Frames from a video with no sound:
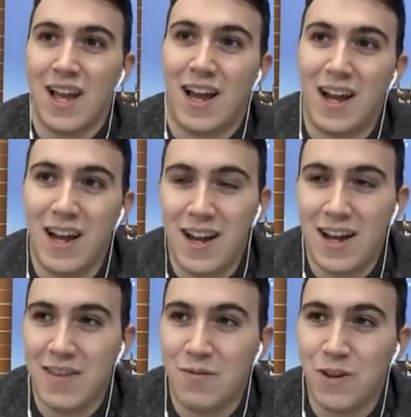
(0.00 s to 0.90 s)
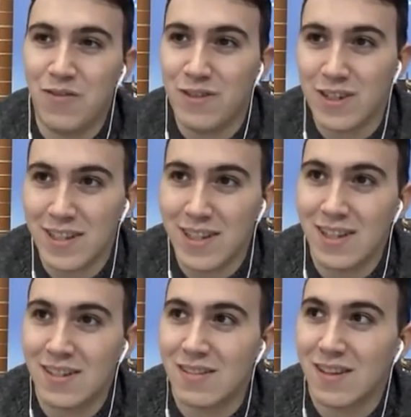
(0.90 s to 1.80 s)
And we
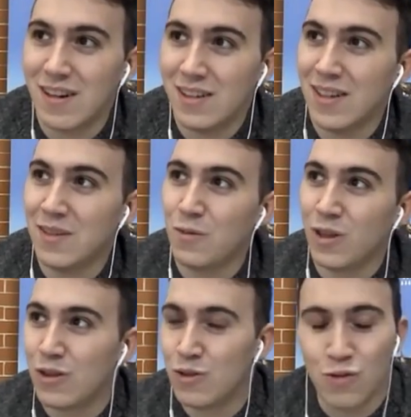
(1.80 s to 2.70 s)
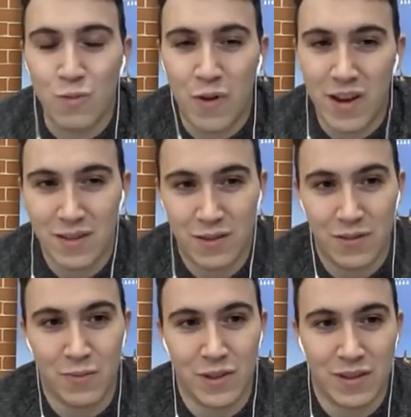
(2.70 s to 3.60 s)
firstly started with two branches of
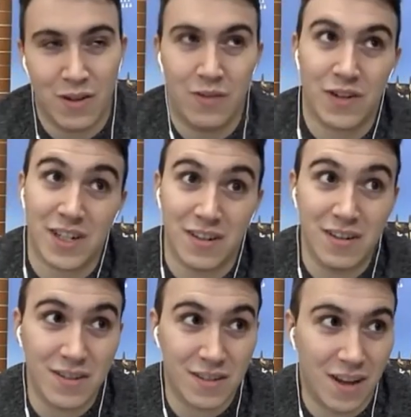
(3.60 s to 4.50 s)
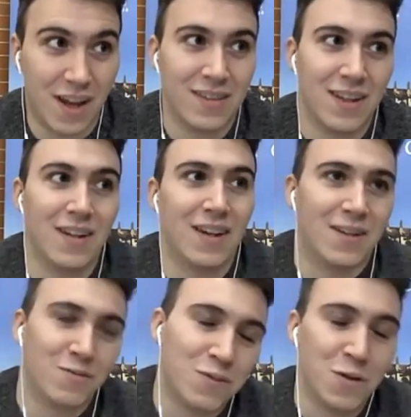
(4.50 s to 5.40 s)
research.
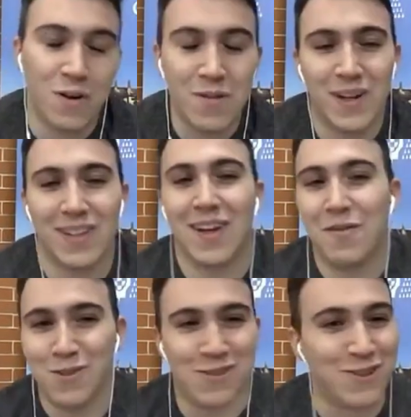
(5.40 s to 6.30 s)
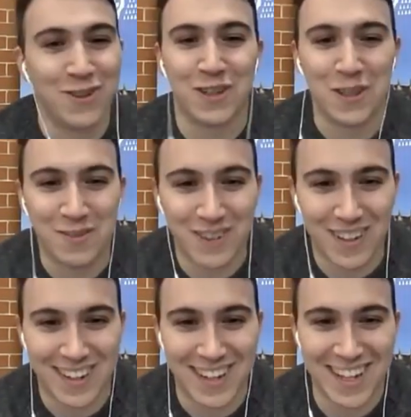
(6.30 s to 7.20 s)
But I was not
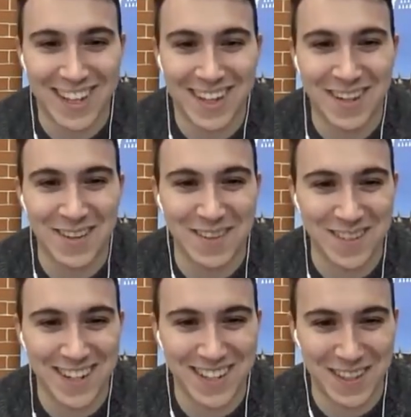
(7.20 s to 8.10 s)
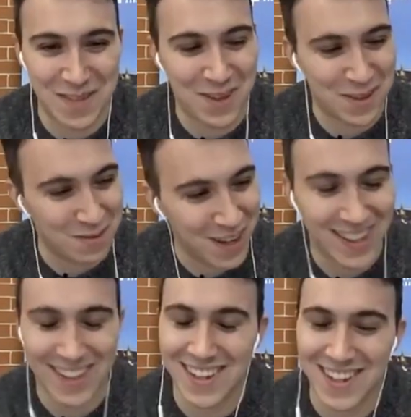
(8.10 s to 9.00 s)
even in the university, but well,
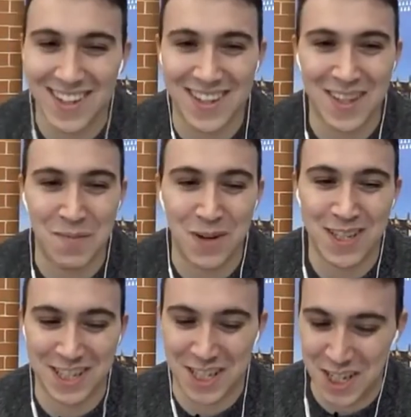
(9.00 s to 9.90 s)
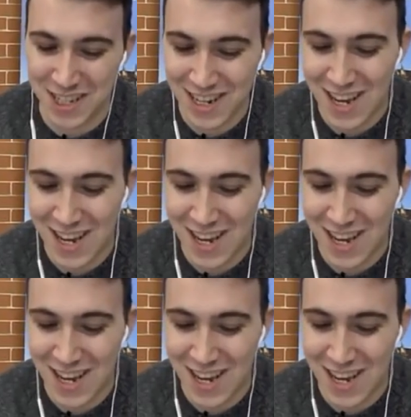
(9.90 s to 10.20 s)
the past is there.